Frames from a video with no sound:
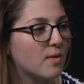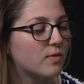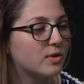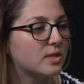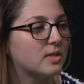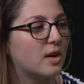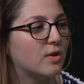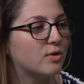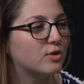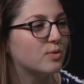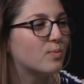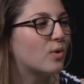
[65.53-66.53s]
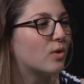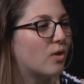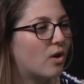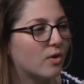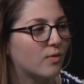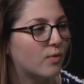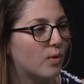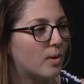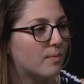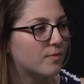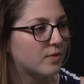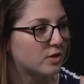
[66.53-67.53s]
versus now you do more long
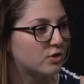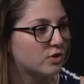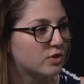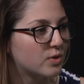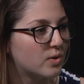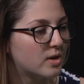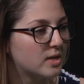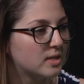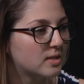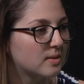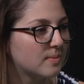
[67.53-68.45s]
form feature stories?